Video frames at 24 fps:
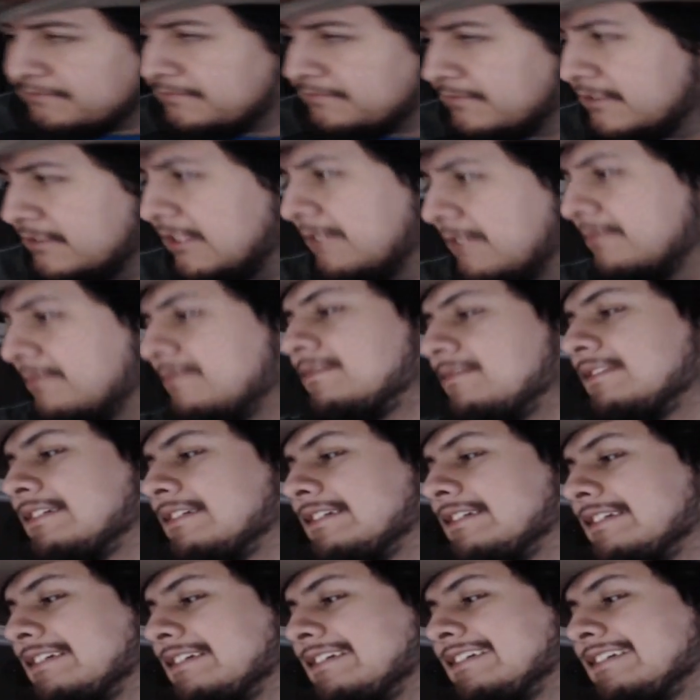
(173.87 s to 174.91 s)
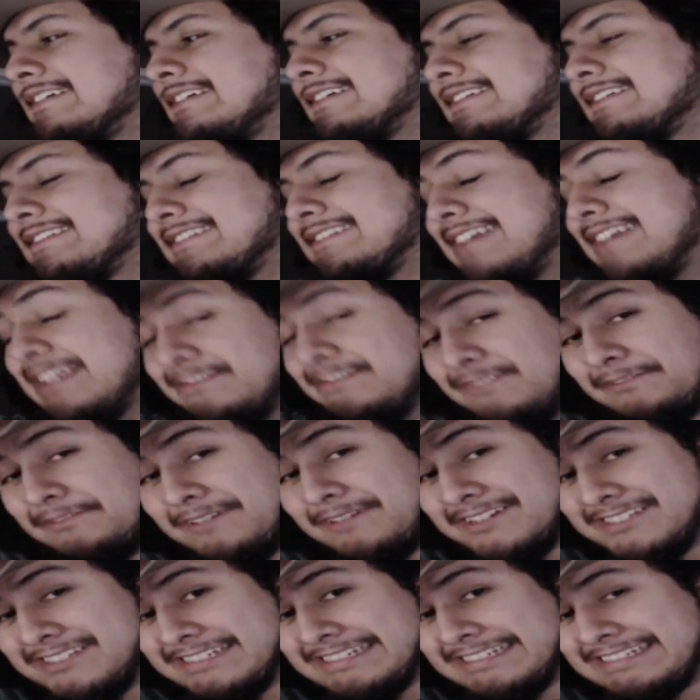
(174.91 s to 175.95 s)
So thanks for
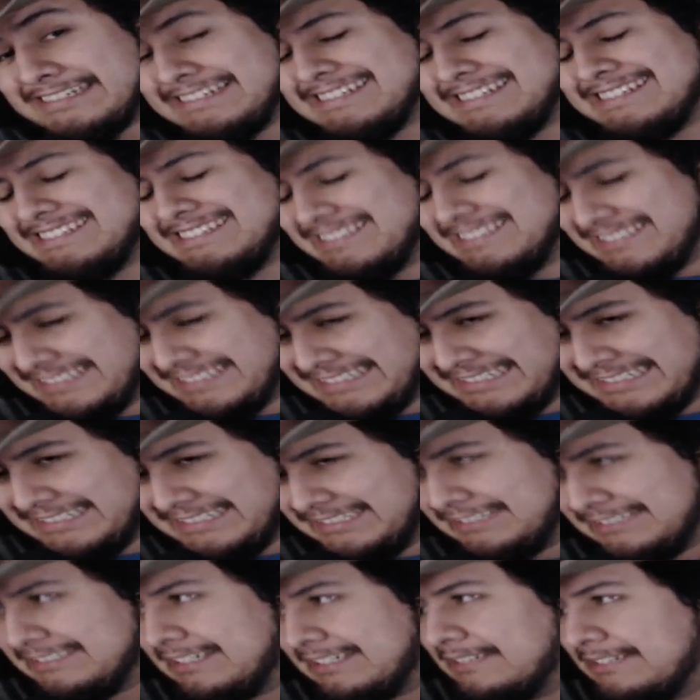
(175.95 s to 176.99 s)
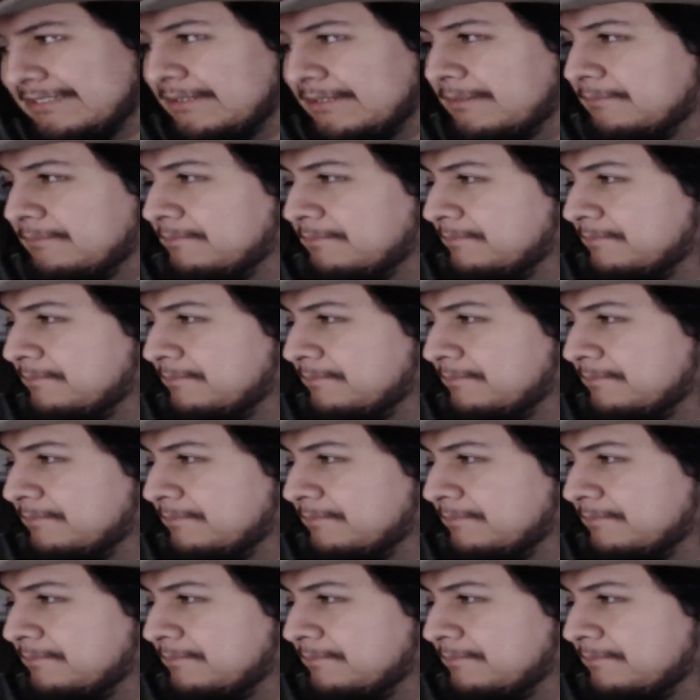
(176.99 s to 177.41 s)
watching. Until next time.